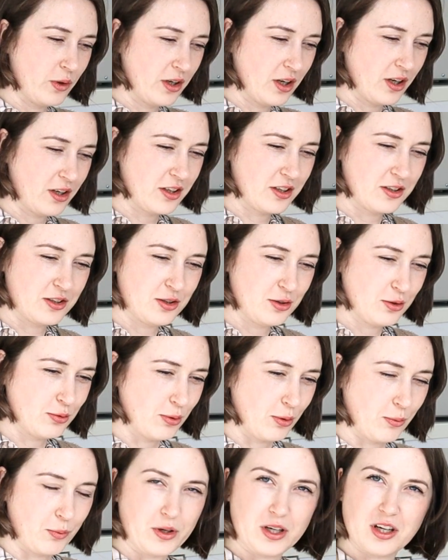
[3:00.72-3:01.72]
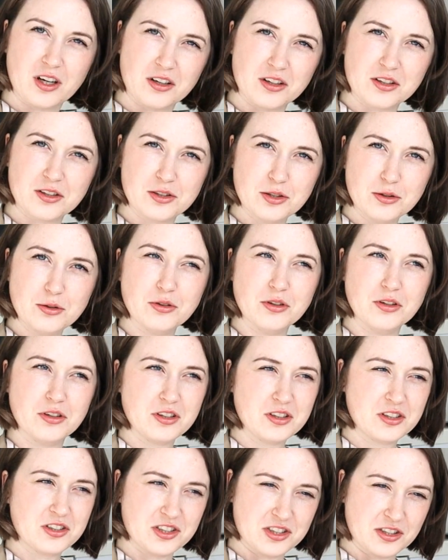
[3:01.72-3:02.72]
we gotta do what we gotta do
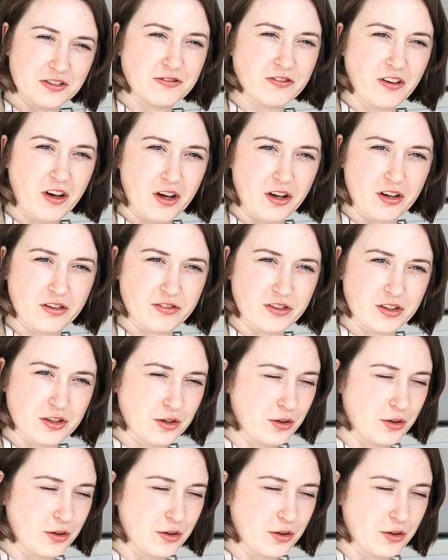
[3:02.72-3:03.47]
to survive, you